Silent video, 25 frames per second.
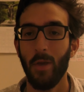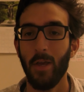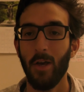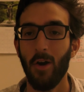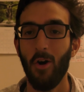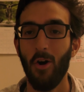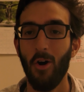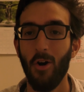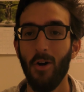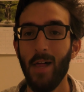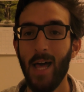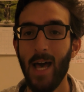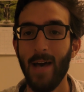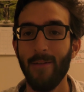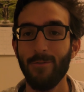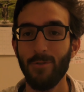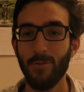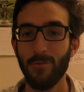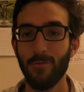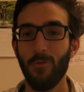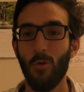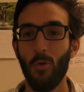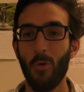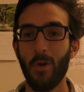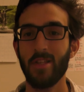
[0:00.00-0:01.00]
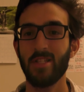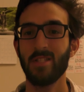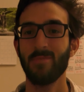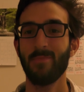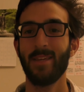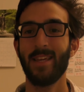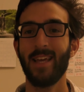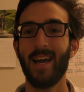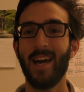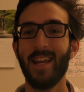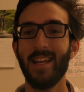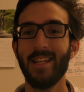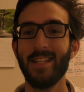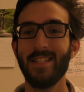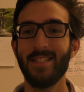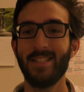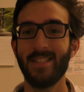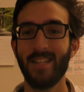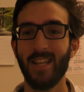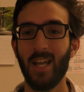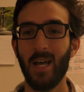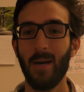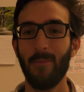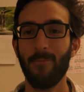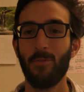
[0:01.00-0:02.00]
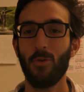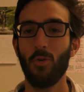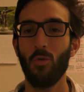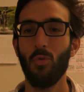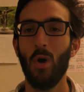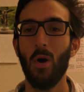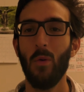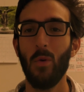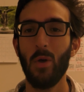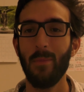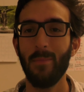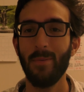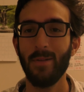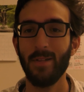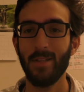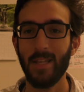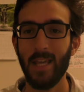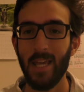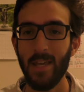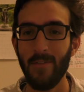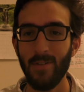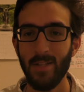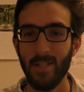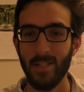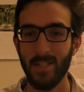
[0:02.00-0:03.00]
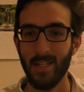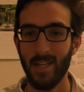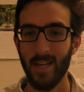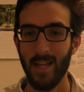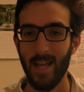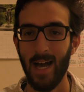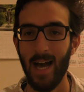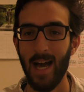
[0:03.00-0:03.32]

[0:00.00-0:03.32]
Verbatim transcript: we all have a voice and we gotta stick up for what we believe in today.